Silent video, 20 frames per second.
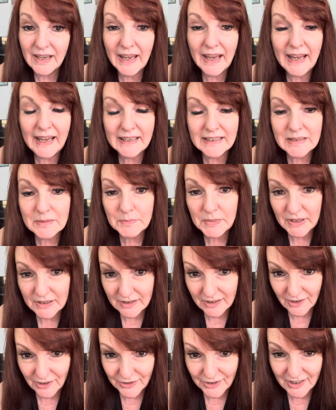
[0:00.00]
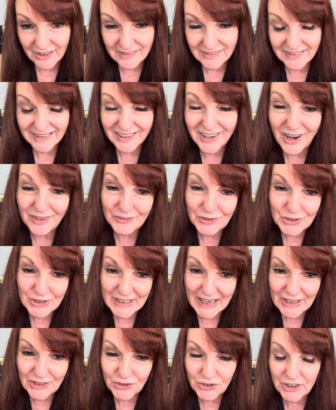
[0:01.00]
And depending on the, the
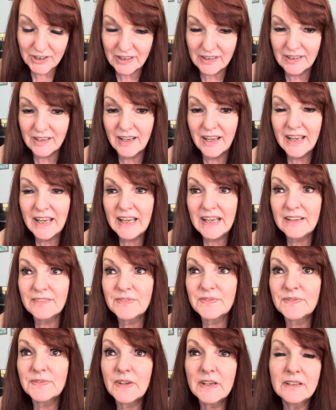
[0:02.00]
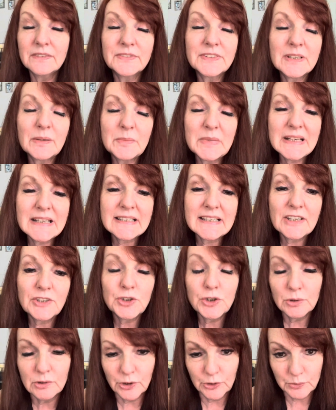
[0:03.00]
conversation, if, if somebody
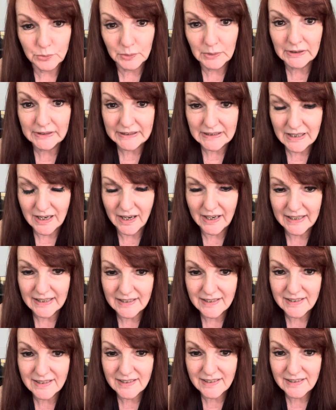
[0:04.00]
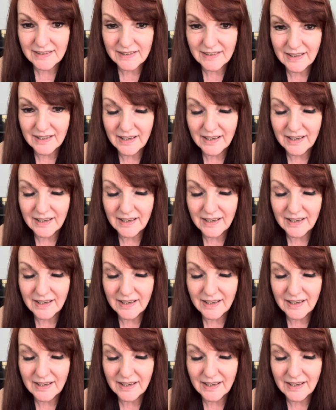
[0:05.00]
says, you look really nice,